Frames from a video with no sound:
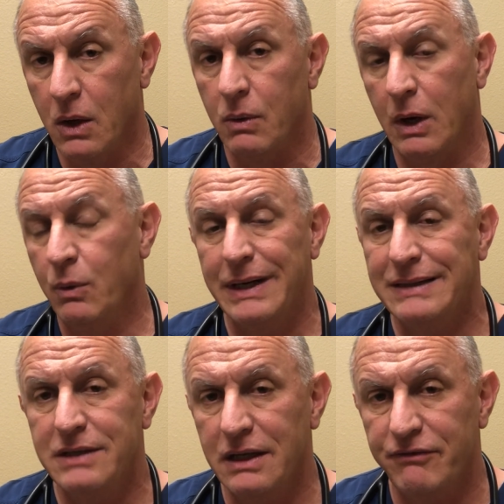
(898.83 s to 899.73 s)
Well, what I
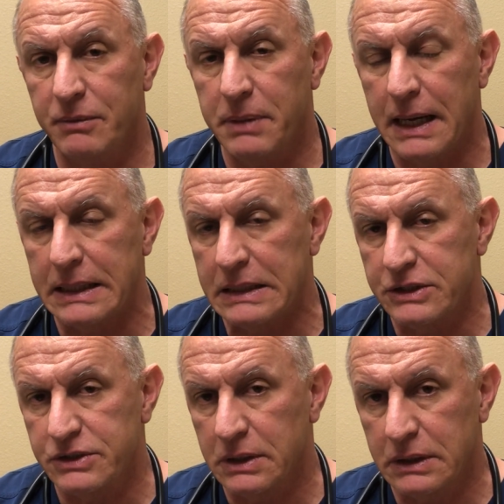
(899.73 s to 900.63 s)
tell everybody
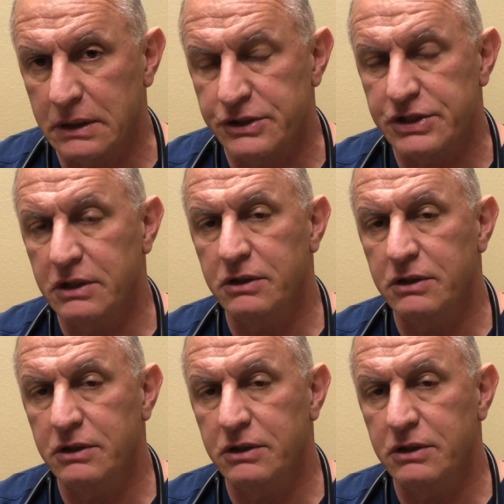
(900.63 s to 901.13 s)
is consider